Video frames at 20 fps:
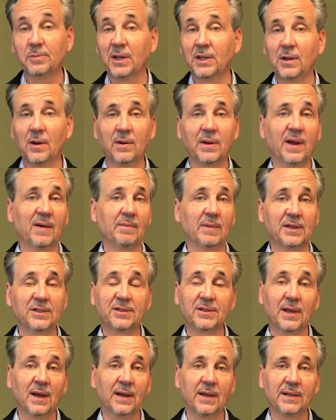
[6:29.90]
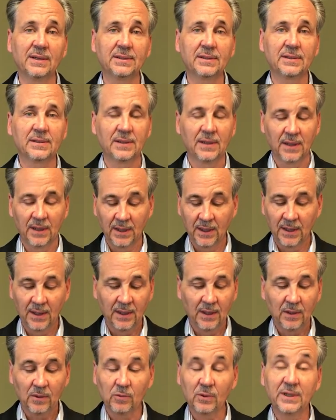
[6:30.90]
don't have much science,
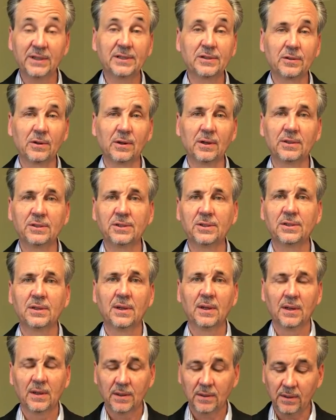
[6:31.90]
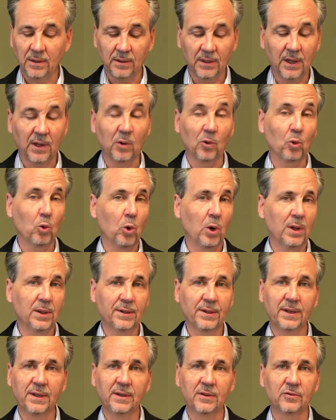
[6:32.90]
research, they're not
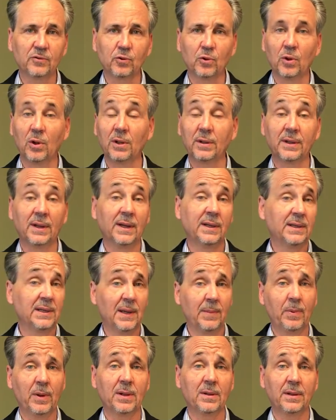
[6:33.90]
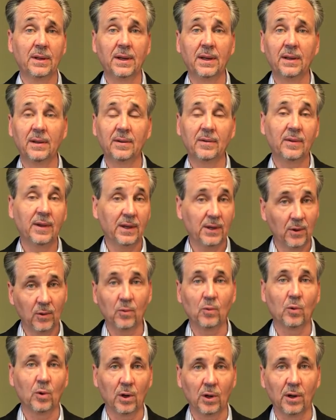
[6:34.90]
quality controlled, and typically they
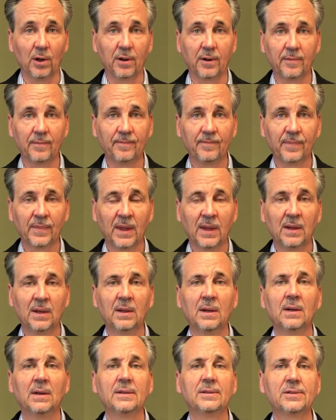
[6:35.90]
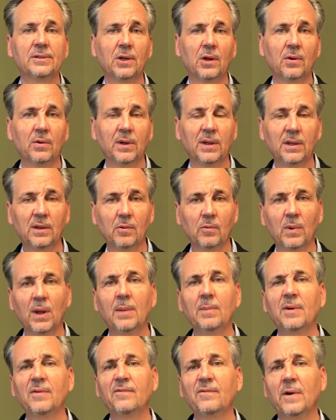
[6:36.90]
don't work. So in the
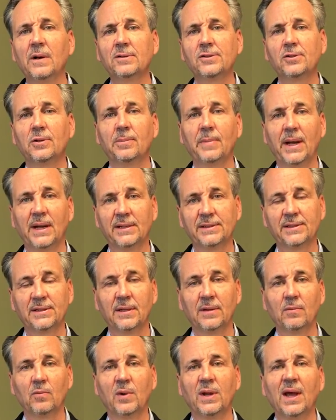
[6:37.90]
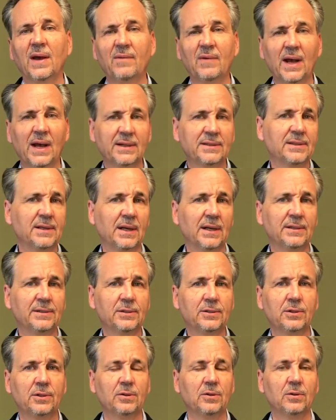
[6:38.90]
realm of functional medicine, we have
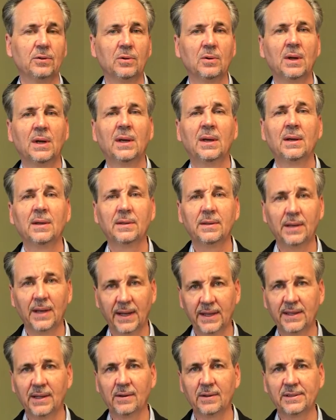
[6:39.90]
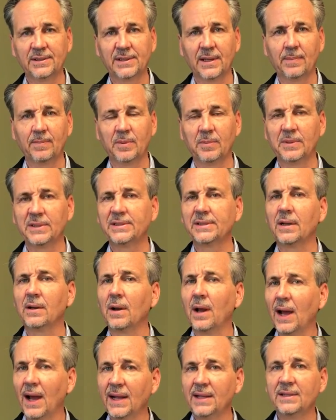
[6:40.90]
access to dietary supplements that are
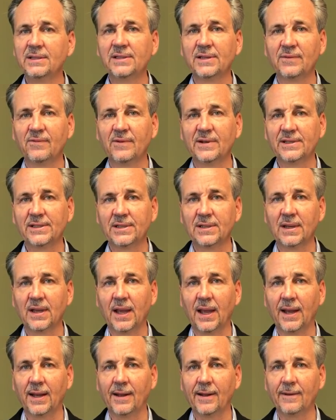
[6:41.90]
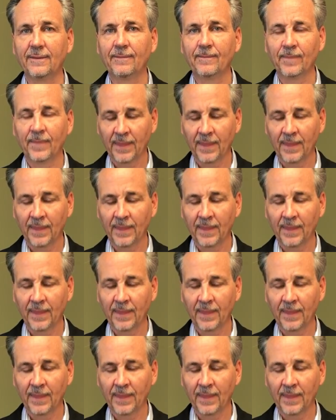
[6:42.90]
highly sophisticated,